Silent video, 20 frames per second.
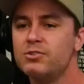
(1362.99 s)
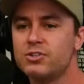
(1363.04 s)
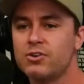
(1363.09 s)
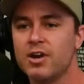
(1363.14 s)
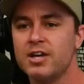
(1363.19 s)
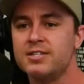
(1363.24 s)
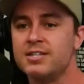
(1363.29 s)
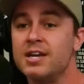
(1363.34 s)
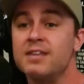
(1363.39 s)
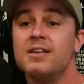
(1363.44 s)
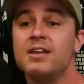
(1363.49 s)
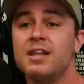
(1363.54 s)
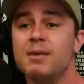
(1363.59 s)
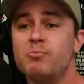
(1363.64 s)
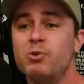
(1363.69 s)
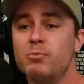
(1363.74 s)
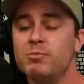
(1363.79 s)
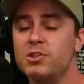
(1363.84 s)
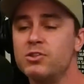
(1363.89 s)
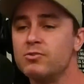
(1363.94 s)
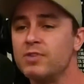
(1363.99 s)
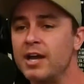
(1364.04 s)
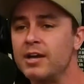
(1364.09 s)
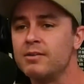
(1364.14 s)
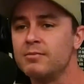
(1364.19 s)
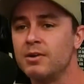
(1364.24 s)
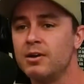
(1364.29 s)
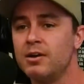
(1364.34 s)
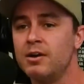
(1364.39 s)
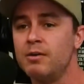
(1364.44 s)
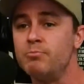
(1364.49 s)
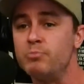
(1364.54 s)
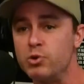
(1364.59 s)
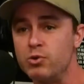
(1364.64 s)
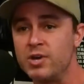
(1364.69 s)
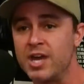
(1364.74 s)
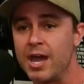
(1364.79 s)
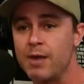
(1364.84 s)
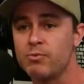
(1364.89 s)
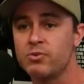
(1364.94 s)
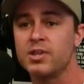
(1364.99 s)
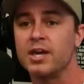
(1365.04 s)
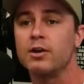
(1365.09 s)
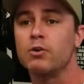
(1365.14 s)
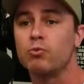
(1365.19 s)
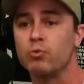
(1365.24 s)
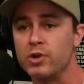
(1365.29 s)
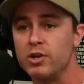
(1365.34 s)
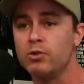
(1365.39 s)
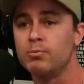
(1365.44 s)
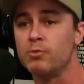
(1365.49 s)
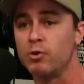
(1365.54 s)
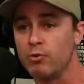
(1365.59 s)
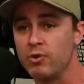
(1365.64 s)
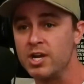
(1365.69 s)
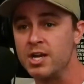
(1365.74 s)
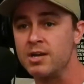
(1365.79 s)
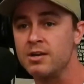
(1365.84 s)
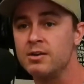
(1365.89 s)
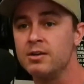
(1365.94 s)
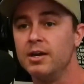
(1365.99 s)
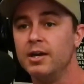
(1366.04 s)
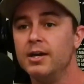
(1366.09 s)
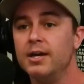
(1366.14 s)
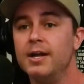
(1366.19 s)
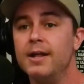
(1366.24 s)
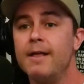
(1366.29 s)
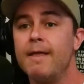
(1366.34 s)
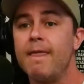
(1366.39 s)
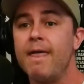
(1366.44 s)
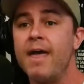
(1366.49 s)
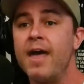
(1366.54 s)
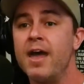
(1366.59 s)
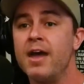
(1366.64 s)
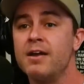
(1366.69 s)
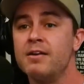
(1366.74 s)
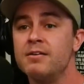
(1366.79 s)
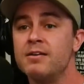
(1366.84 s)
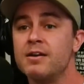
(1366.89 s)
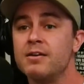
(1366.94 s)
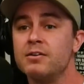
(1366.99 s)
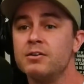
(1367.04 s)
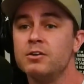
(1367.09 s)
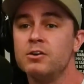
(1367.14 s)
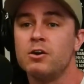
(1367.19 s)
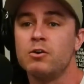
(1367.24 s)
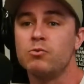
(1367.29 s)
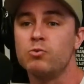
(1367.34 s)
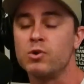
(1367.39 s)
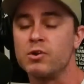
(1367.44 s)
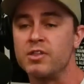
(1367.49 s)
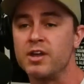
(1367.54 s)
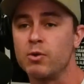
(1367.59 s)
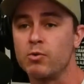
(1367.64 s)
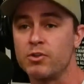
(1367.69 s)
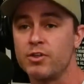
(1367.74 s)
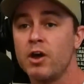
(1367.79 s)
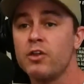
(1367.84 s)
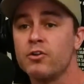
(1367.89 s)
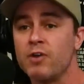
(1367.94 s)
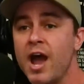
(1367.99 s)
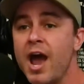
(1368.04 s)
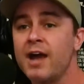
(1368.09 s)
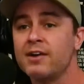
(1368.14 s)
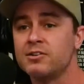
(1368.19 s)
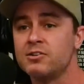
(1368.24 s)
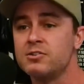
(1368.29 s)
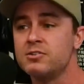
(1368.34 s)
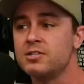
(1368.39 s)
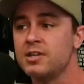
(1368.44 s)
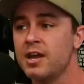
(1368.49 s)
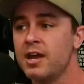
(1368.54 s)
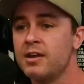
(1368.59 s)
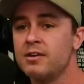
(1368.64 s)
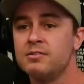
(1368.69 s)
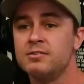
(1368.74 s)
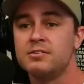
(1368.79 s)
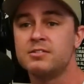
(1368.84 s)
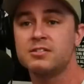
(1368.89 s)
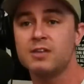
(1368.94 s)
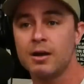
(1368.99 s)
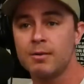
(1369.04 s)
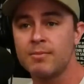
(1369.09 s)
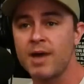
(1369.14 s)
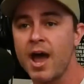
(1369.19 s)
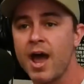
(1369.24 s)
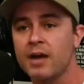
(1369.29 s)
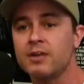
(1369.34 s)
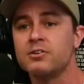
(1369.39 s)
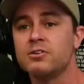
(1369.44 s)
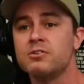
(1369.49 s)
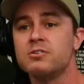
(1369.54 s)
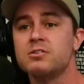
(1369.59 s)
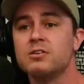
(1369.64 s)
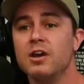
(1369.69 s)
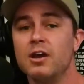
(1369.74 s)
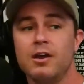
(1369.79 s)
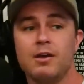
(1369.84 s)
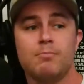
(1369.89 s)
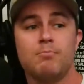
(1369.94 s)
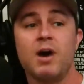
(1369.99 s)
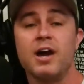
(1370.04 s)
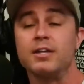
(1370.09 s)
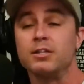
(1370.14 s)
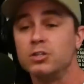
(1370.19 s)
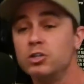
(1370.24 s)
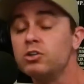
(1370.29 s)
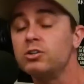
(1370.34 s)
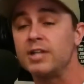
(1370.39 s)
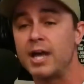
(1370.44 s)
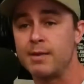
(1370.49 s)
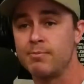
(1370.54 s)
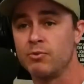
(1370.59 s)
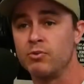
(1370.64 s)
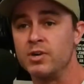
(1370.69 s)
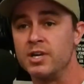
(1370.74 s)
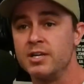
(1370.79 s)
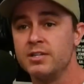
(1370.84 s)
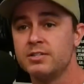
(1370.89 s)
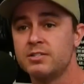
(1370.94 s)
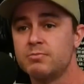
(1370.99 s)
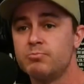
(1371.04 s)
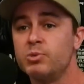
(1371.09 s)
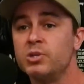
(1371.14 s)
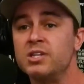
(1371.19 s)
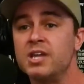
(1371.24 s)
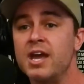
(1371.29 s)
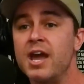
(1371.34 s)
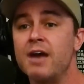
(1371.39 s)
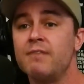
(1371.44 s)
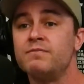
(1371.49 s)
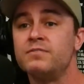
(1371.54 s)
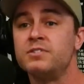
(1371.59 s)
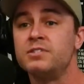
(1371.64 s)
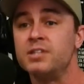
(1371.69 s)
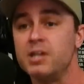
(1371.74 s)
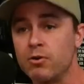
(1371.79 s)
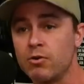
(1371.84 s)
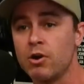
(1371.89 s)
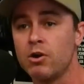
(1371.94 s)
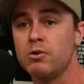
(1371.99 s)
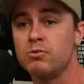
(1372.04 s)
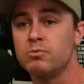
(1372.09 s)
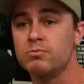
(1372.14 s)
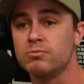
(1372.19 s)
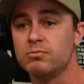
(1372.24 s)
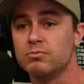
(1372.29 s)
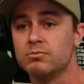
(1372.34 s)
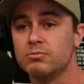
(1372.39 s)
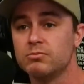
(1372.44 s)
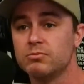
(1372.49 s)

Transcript: it was crazy. And then they put me through a boot camp with a real Marine. And, we're there with other actors, and some actors might look like Marines, but they have zero,